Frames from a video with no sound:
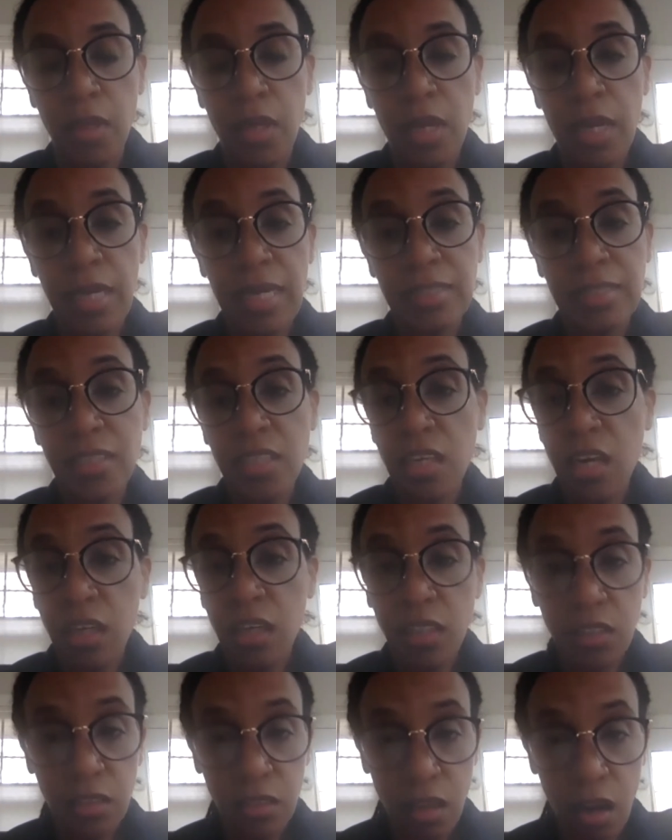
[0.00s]
And as a young
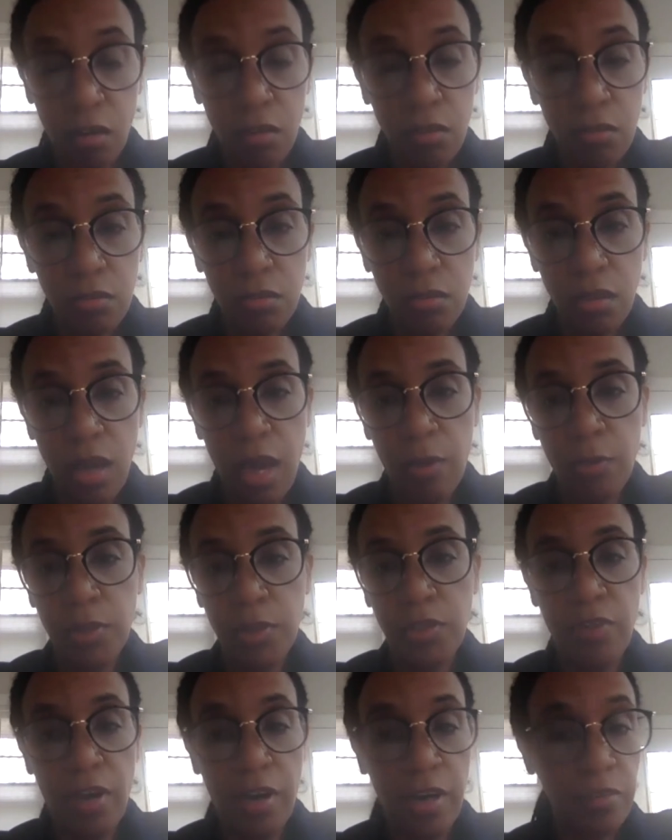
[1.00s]
adult, I was
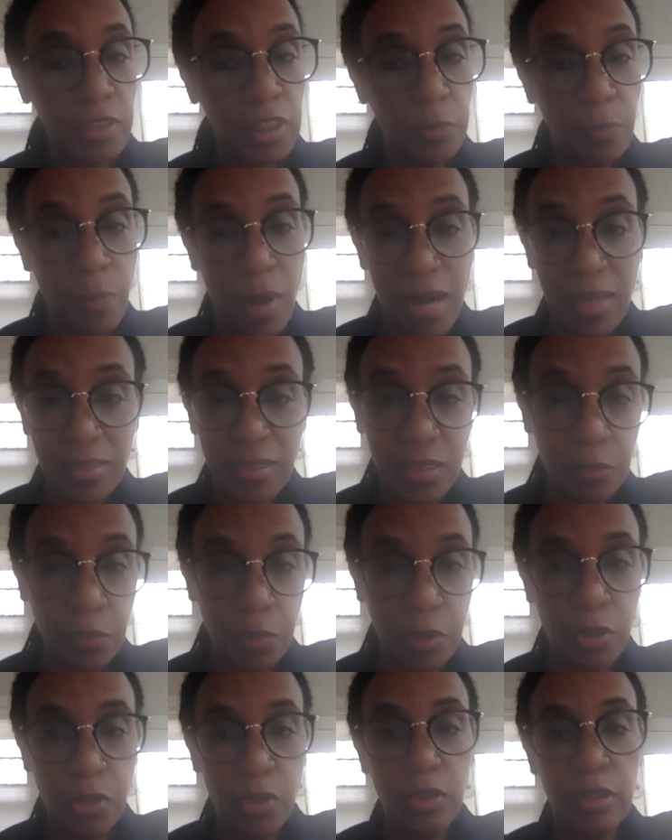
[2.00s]
very
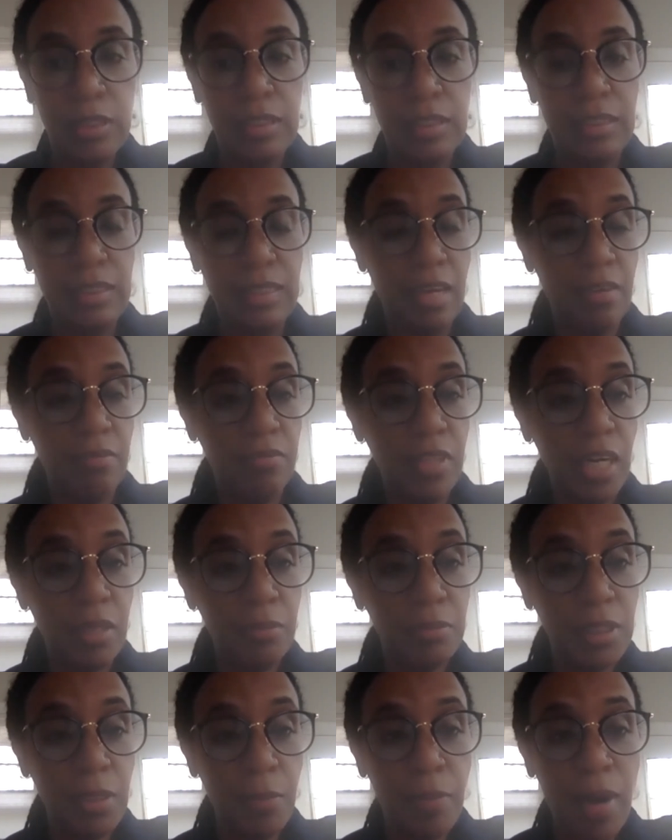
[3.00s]
responsible and saved up
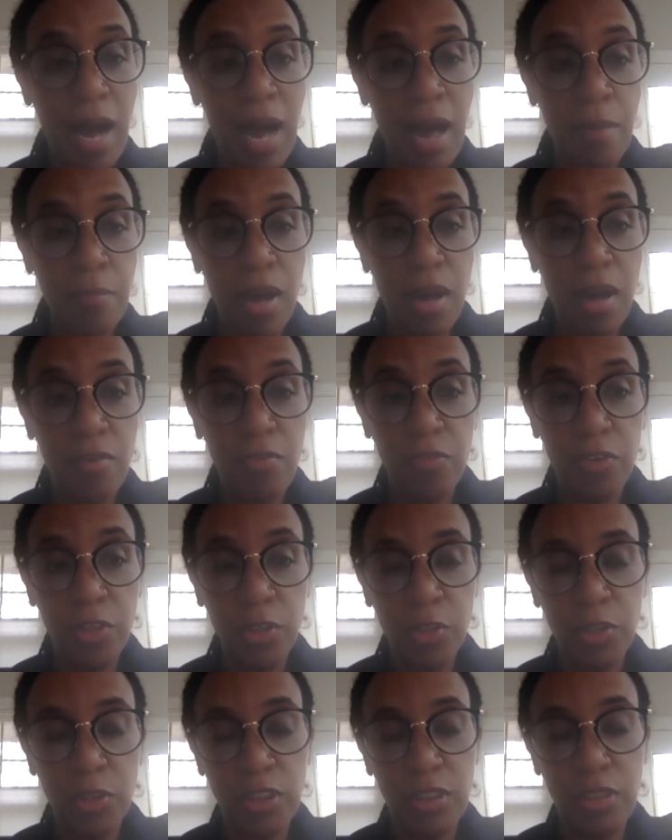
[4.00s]
to buy my
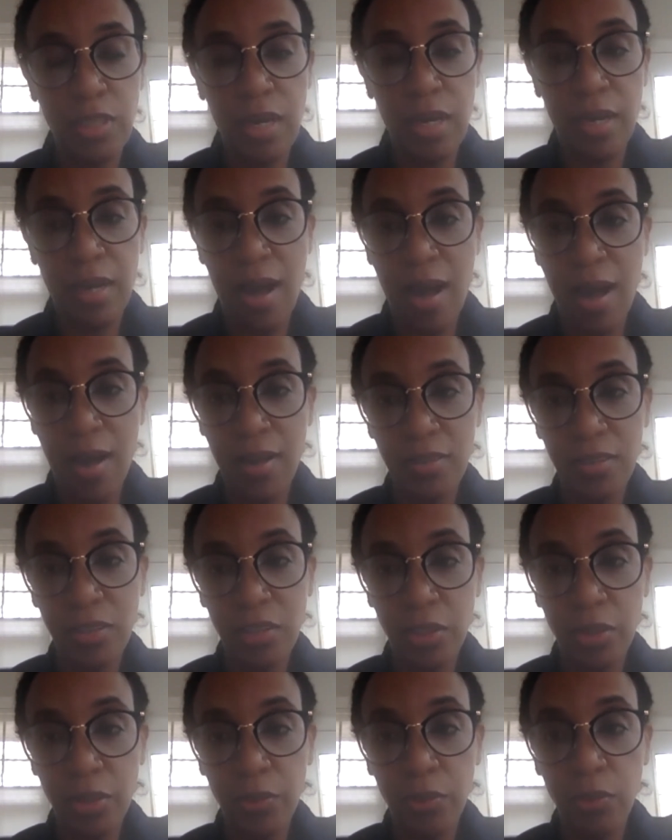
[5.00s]
first
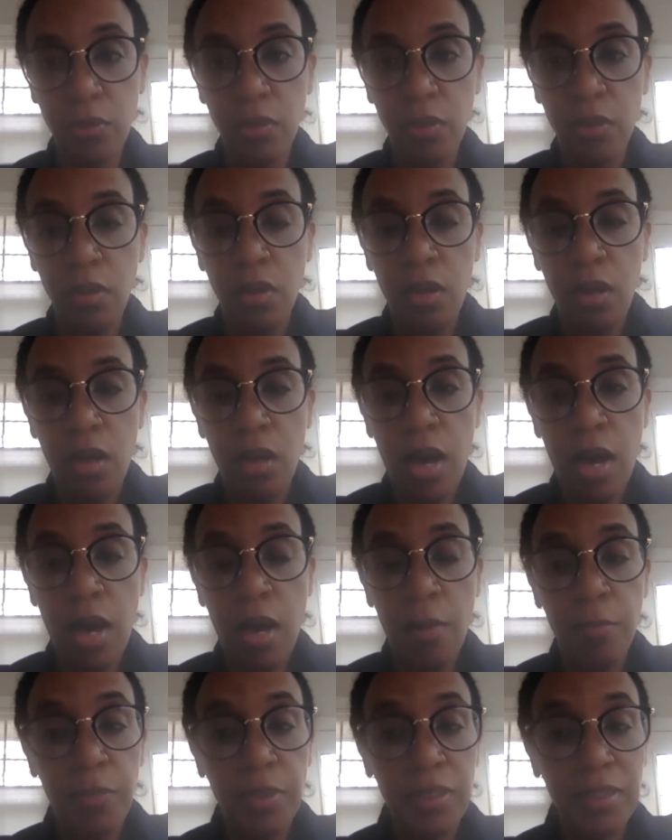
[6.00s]
condo.
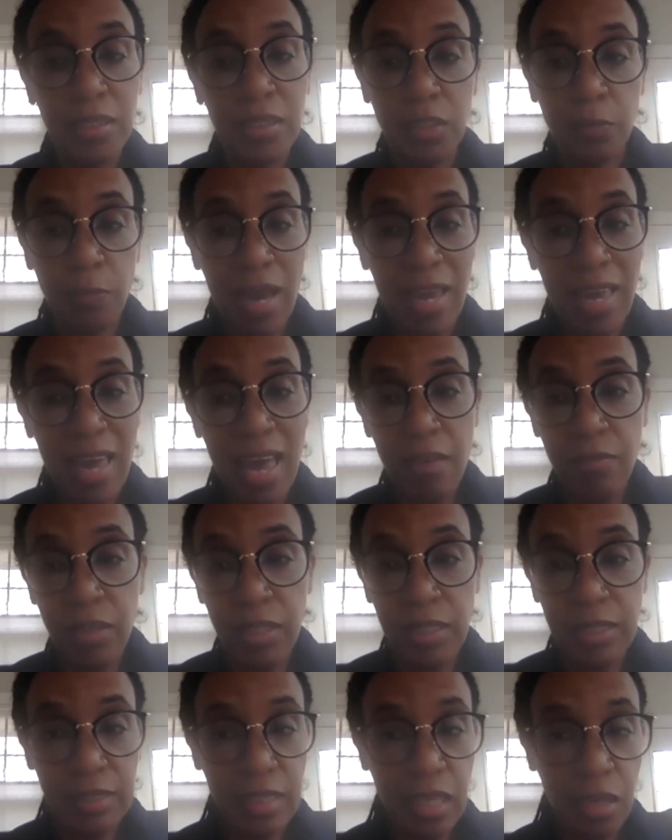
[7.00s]
But despite having a
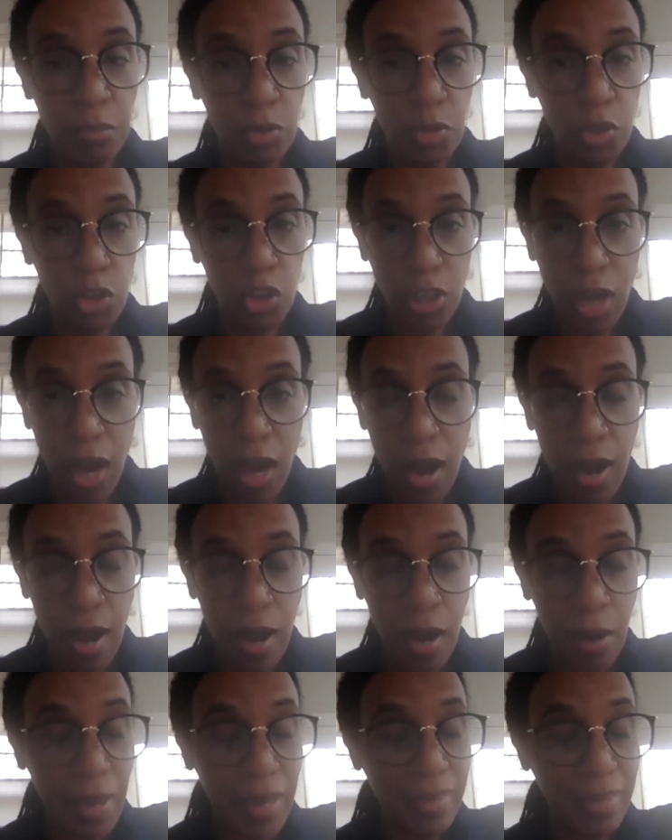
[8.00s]
stable
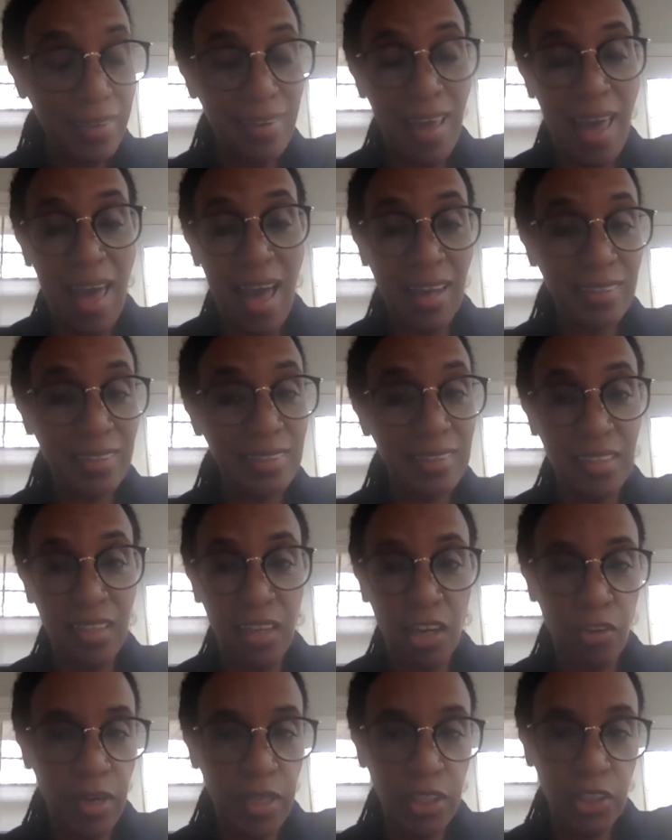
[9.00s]
job and an excellent
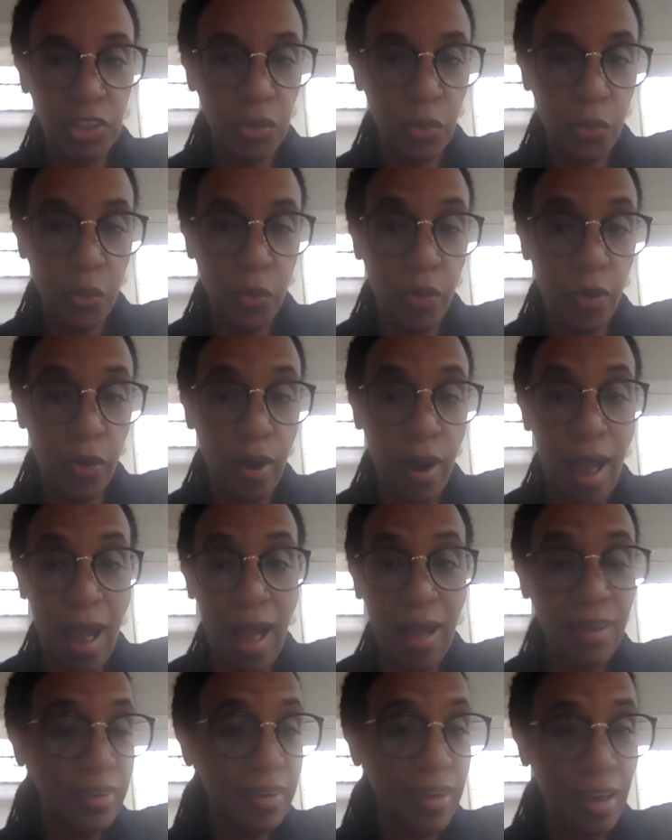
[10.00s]
credit score, I
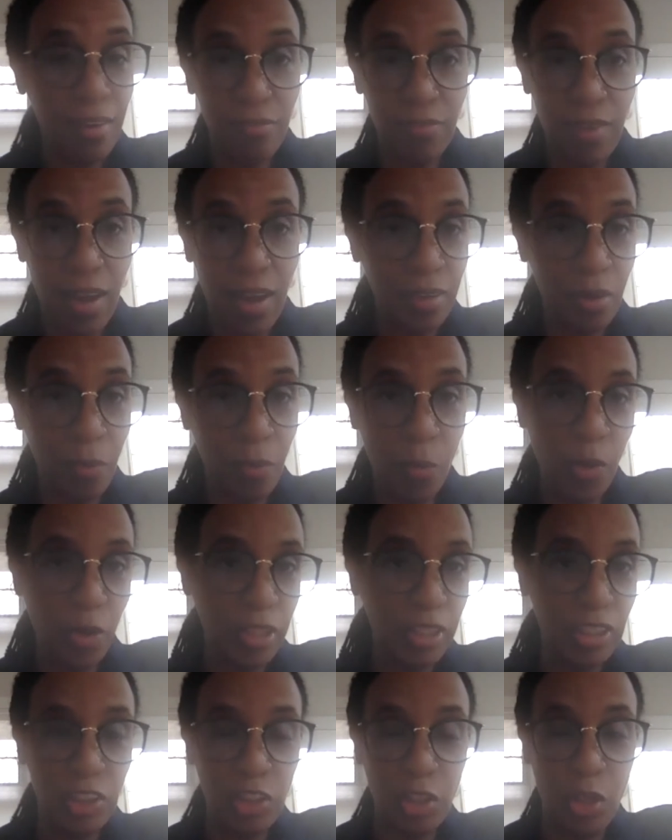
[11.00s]
could not find a
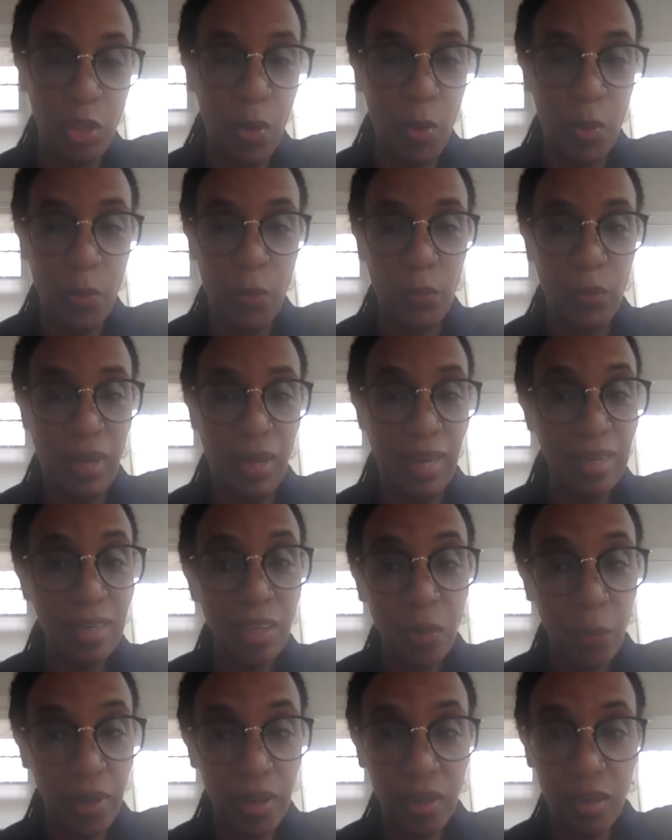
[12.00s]
mortgage loan
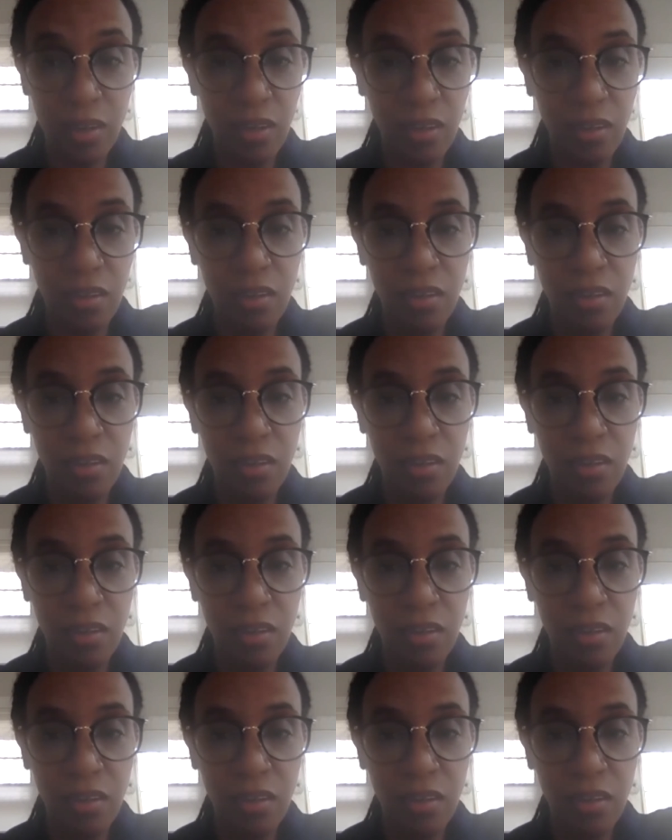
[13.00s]
anywhere.